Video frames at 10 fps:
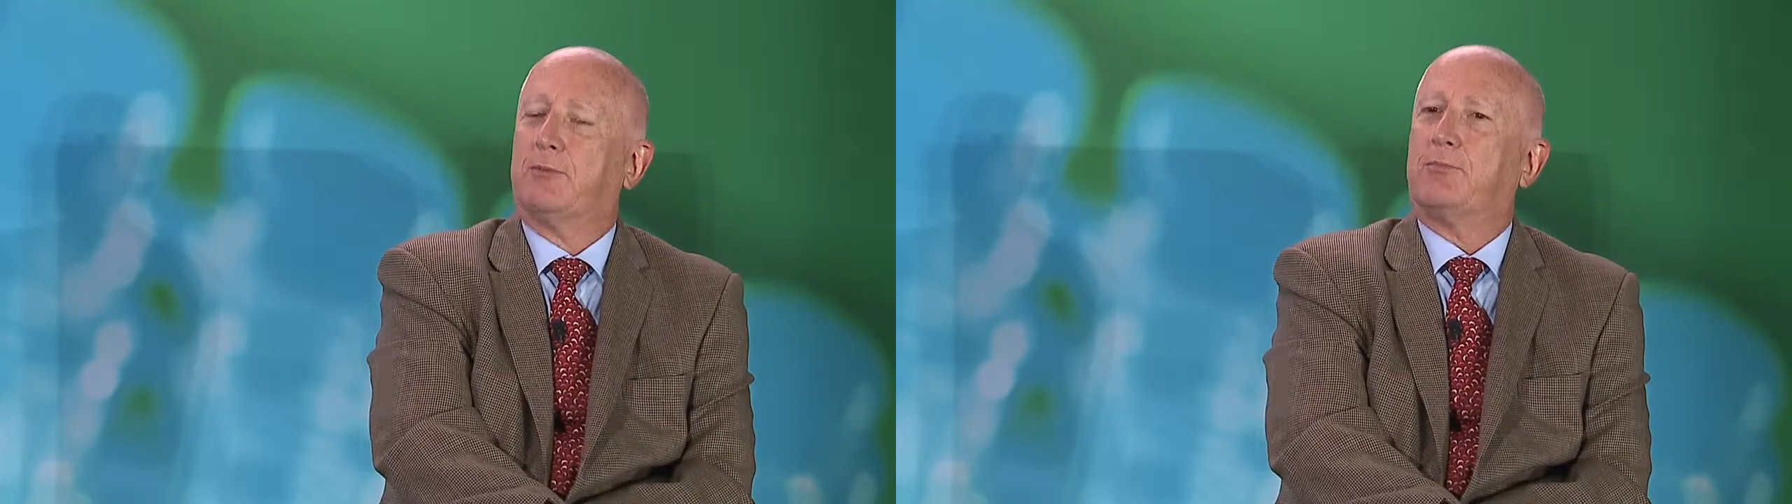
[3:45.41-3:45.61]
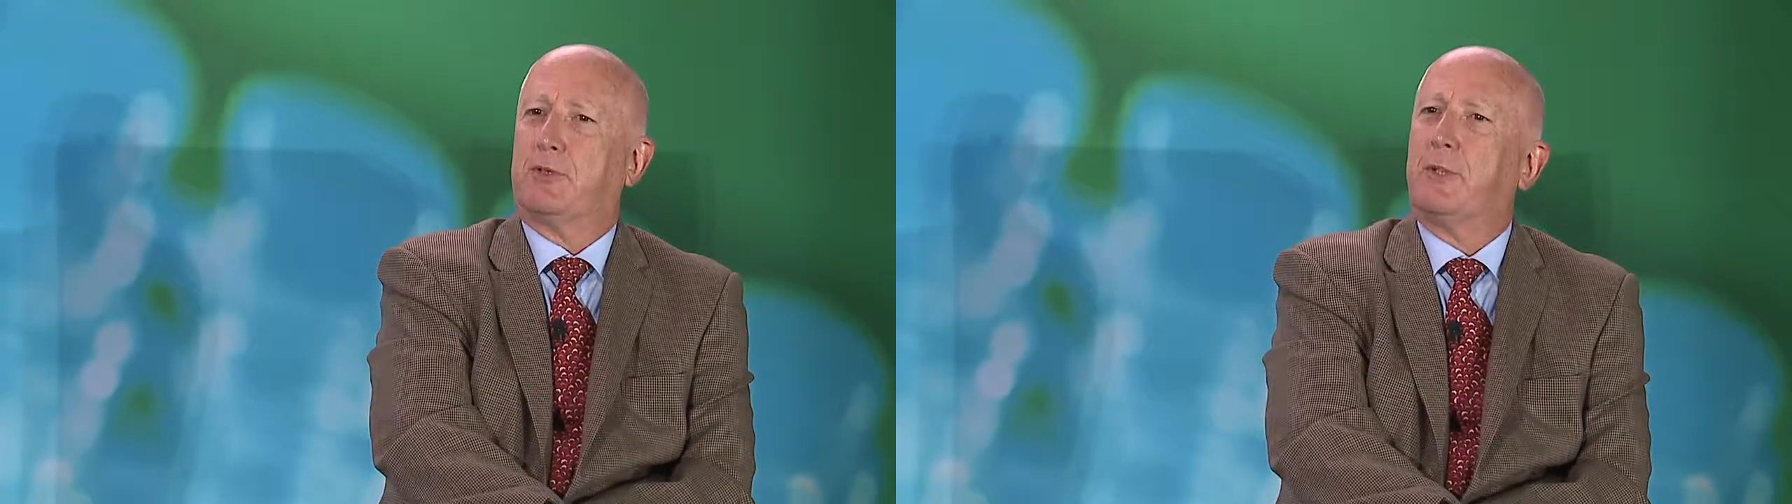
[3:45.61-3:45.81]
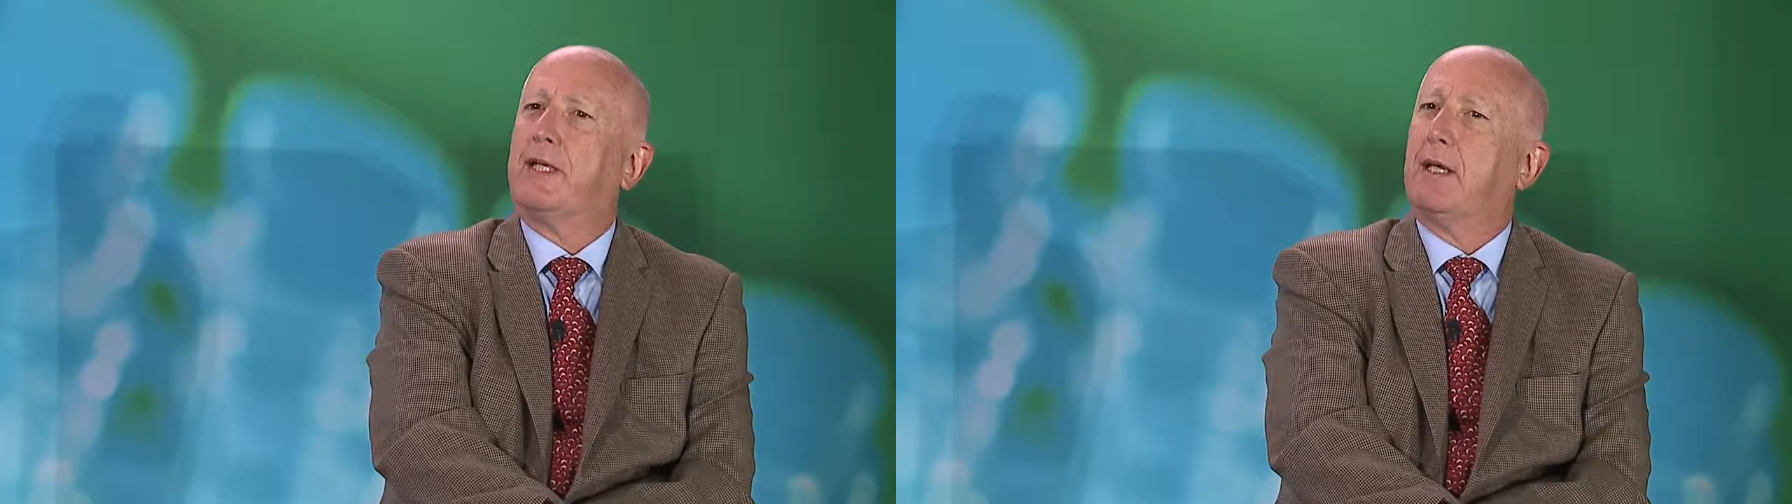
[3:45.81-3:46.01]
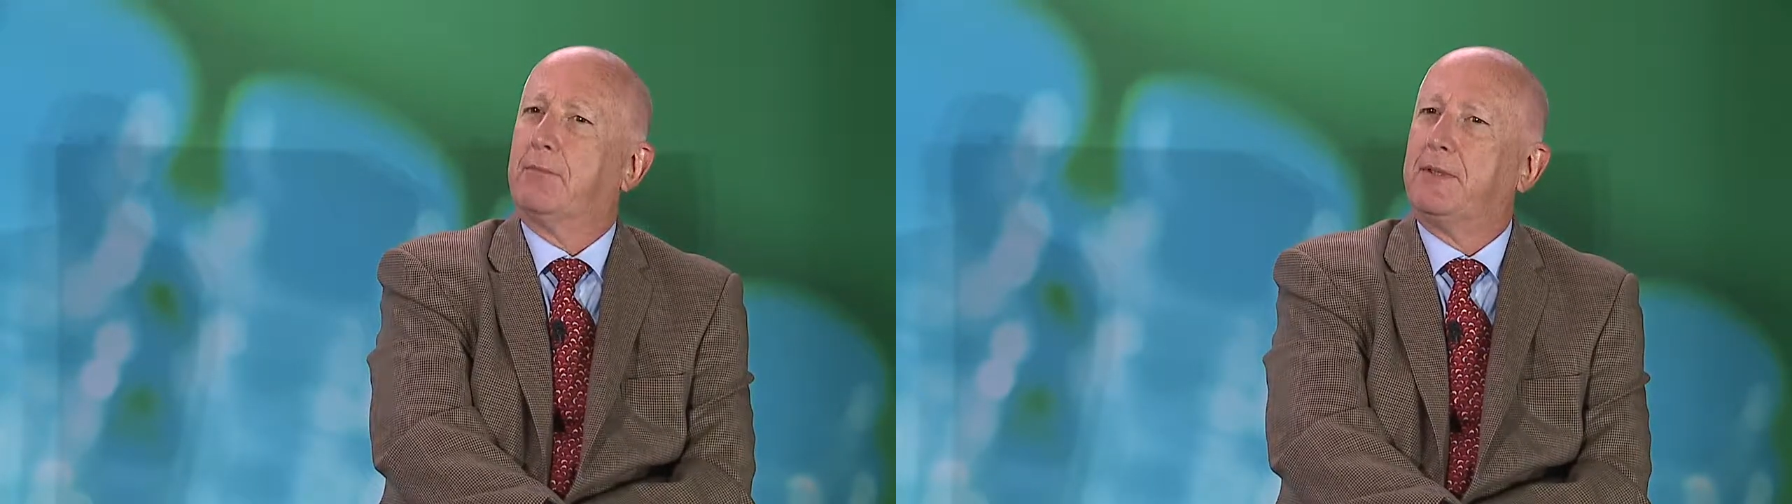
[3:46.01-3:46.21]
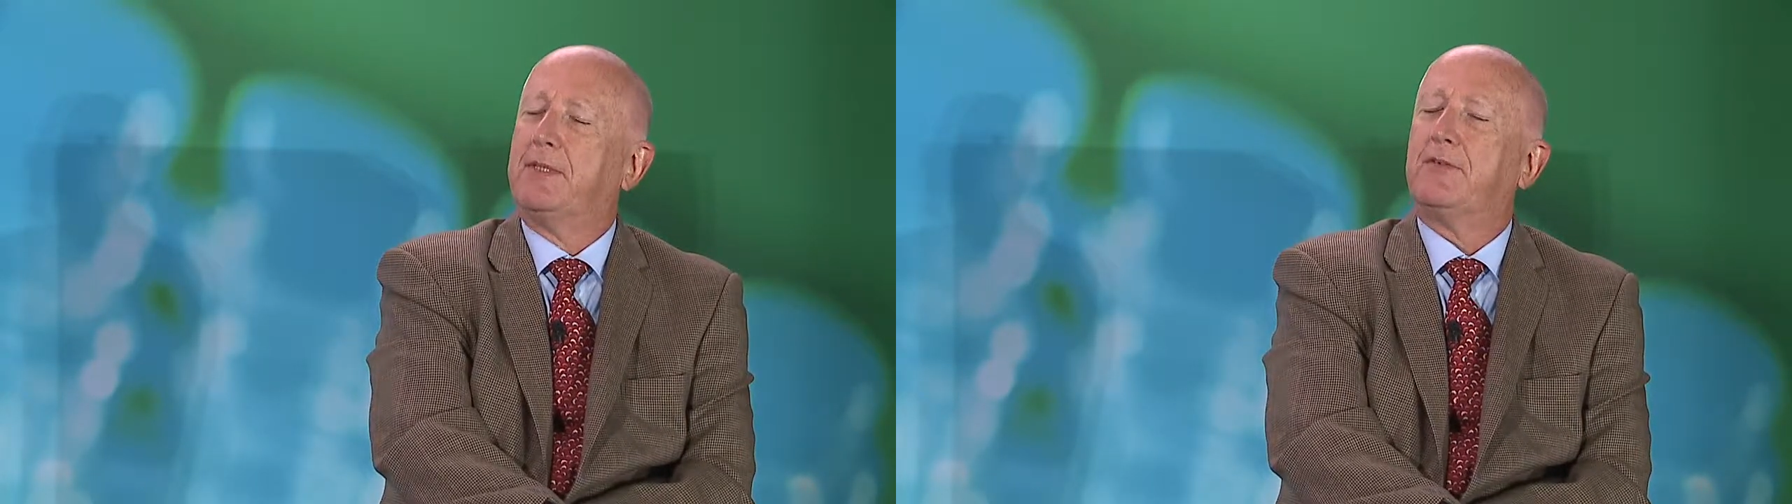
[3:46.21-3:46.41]
between
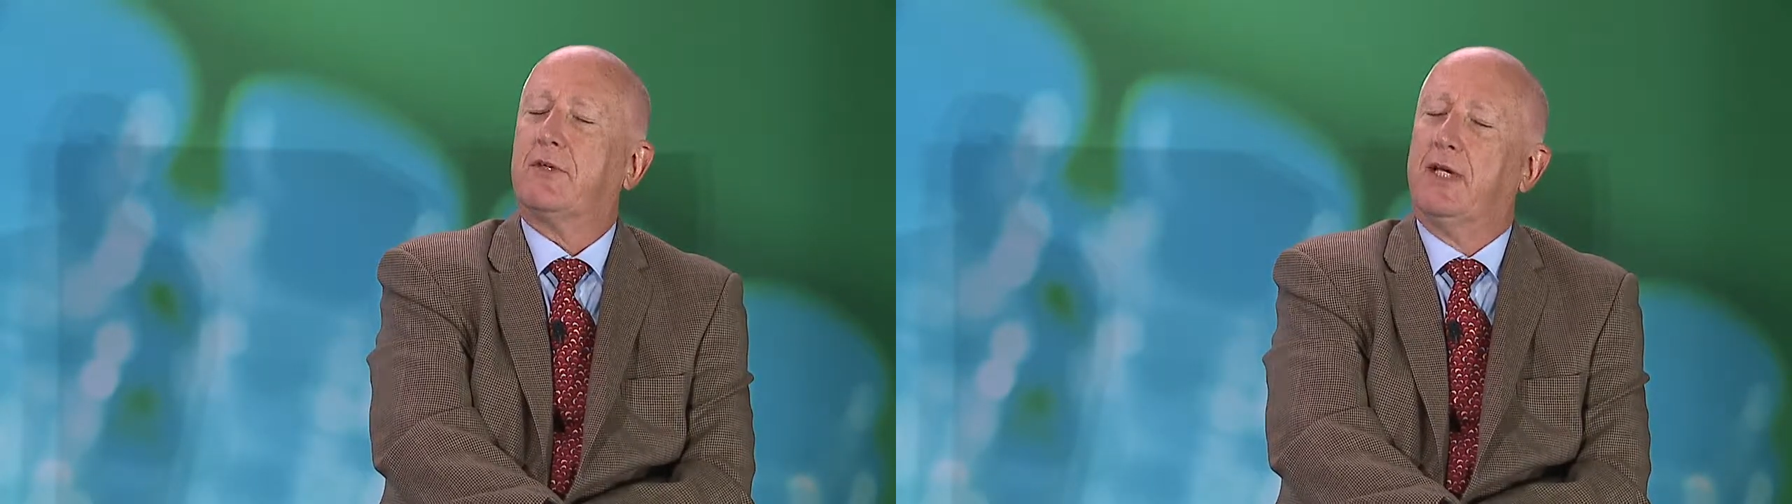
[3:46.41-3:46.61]
companies.